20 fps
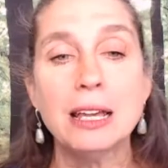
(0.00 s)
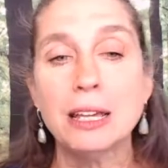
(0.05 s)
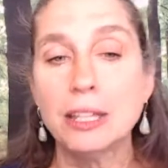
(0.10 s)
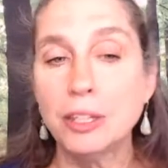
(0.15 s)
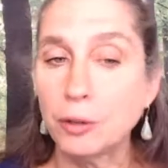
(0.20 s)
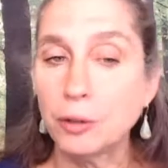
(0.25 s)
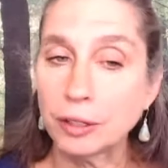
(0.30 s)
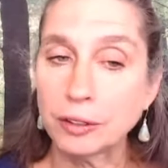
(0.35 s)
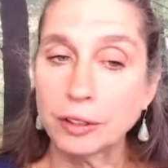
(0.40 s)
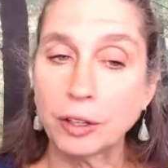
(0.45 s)

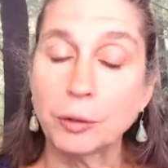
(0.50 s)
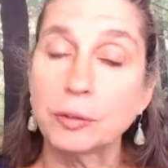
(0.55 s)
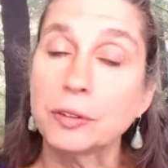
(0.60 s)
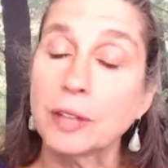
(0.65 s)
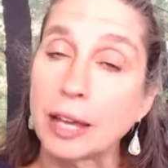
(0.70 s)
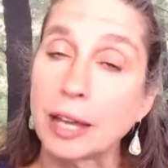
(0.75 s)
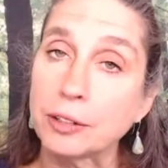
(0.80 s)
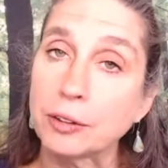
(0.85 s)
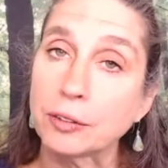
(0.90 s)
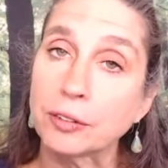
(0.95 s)
You can go
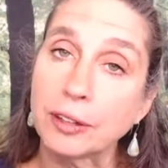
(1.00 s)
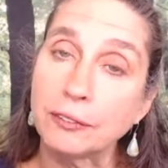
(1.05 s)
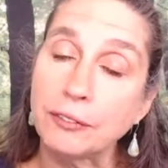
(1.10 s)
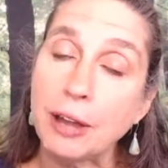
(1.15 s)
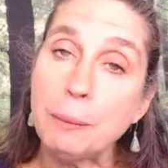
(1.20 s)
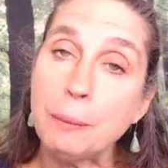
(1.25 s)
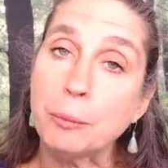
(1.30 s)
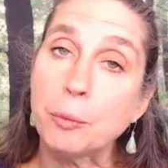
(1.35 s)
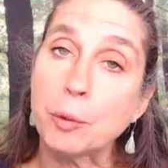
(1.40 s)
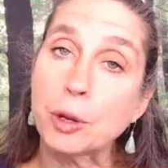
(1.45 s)
sign yourself
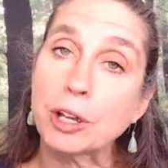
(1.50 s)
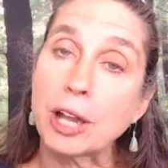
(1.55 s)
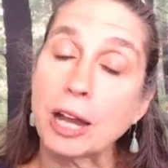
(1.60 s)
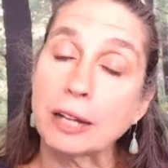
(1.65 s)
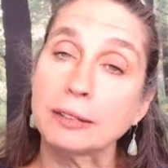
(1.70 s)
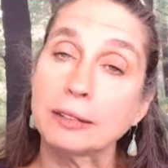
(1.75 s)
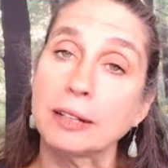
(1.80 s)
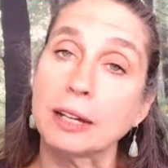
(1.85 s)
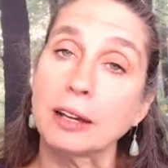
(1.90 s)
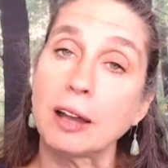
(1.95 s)
up,
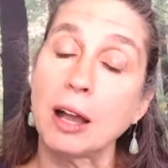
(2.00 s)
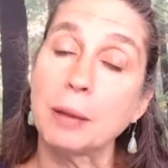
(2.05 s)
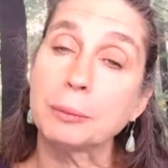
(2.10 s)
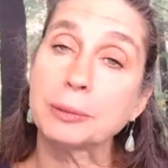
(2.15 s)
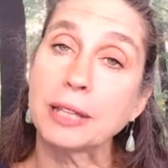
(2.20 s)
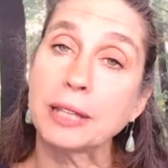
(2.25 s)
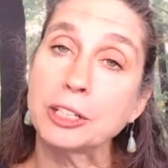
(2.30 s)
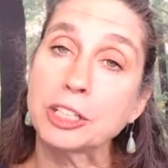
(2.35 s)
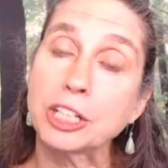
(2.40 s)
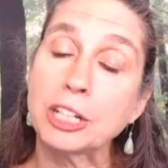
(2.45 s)

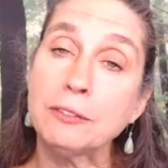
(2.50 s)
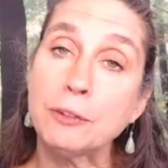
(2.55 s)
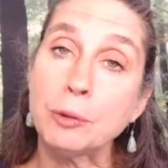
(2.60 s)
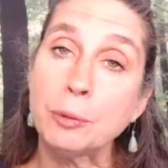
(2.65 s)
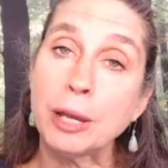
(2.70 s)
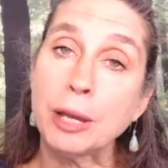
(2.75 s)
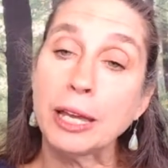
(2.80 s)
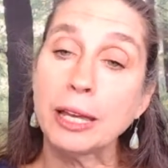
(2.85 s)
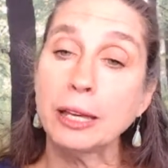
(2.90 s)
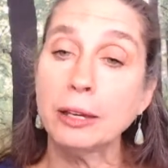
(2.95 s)

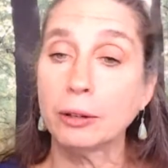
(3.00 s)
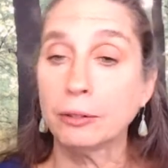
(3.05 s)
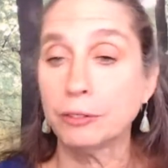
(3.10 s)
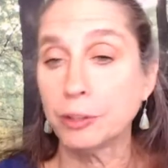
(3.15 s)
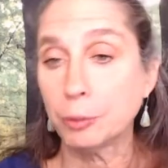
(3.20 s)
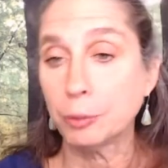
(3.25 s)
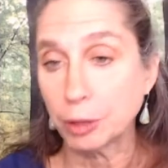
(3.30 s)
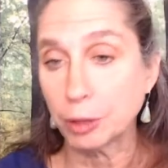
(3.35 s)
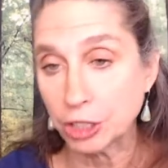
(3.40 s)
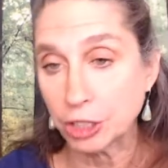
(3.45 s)
warriorgoddess.com/giveaway, or if
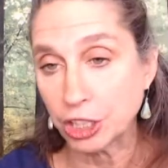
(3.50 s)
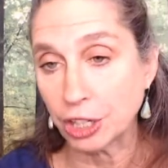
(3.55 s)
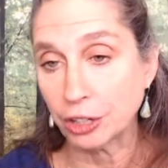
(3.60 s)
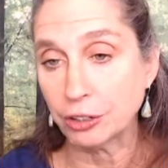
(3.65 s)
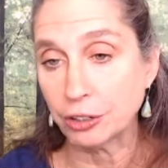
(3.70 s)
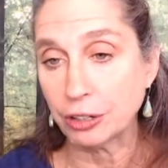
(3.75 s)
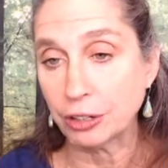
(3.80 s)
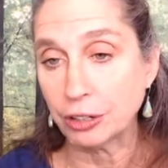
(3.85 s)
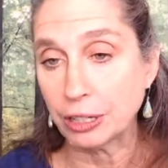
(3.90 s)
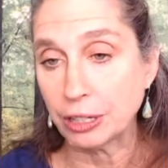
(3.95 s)
you want to share
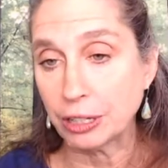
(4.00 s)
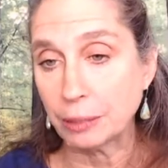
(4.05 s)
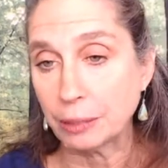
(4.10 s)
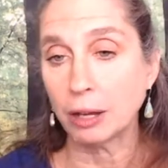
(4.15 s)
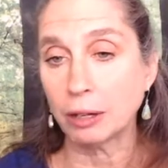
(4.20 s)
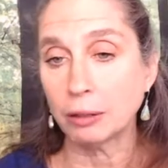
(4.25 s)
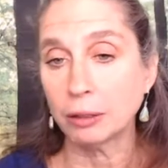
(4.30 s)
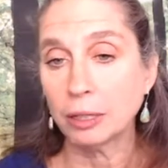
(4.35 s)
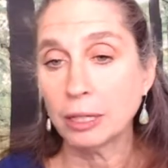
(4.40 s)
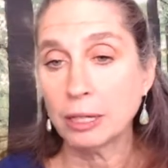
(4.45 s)
your email,
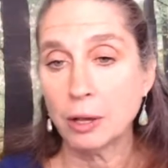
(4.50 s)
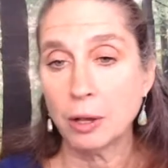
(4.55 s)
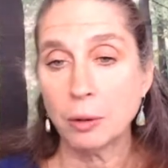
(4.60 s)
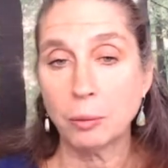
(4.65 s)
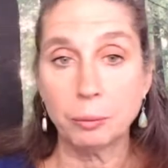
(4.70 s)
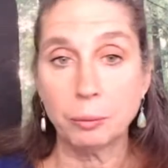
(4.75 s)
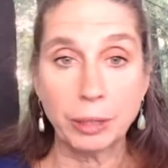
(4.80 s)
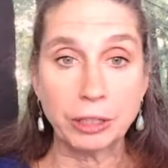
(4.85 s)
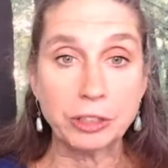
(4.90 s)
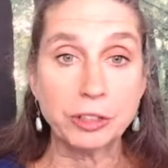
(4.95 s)
I'll
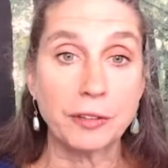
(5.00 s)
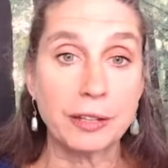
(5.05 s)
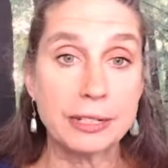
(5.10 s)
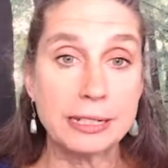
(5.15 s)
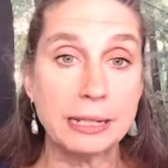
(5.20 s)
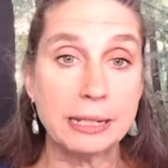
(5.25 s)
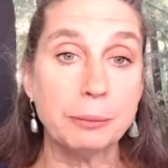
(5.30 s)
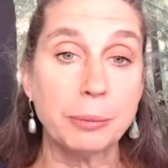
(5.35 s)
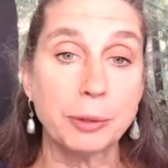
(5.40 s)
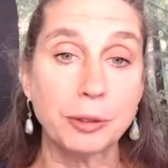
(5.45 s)
make sure the
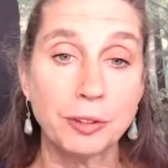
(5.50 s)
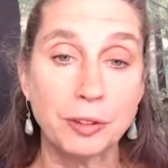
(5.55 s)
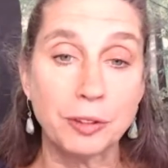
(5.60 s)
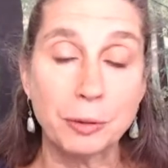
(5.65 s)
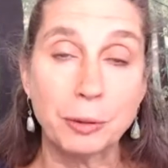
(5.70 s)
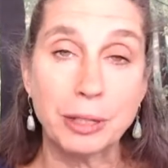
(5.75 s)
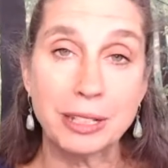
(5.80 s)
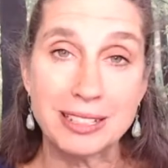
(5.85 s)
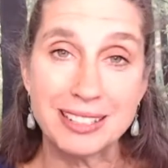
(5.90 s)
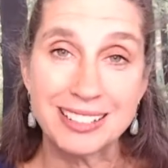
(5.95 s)
team puts
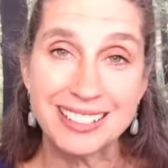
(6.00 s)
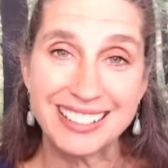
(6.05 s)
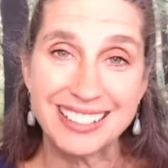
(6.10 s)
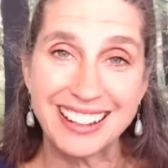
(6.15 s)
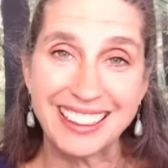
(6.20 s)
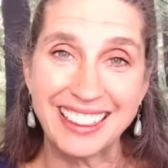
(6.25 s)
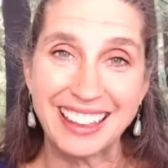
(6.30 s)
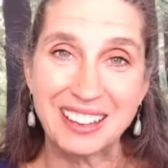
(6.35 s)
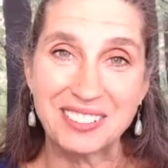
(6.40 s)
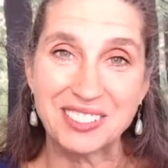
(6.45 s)
you in to
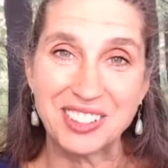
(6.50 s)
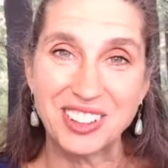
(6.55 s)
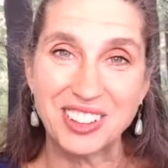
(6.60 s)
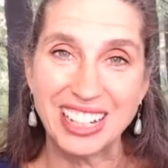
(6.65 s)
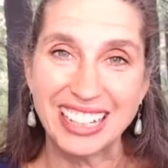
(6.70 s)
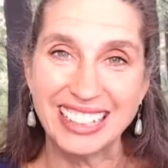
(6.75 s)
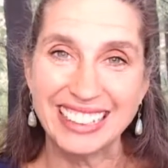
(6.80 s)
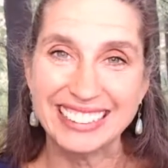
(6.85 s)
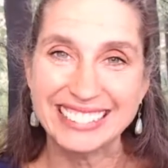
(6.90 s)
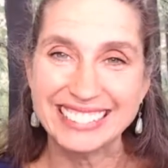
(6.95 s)
the
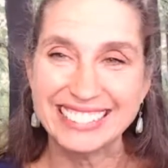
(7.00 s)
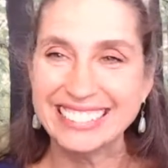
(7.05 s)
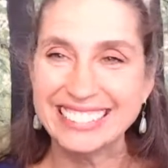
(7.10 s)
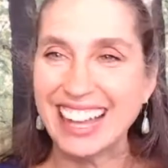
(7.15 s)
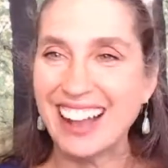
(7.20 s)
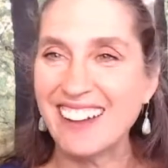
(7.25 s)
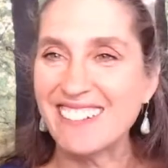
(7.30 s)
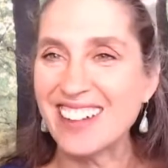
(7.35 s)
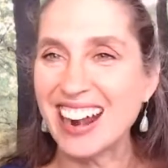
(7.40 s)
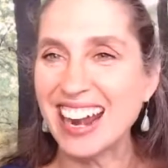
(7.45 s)
giveaway.
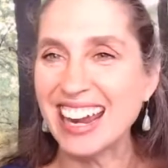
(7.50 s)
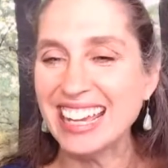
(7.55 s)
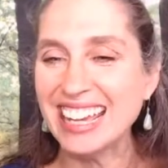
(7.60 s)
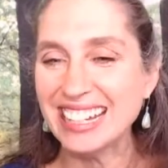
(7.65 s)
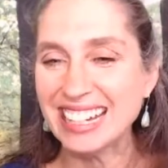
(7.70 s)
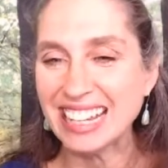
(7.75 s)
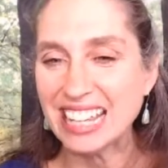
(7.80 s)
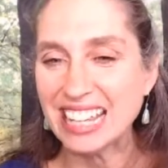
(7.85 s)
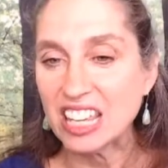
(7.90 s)
All right.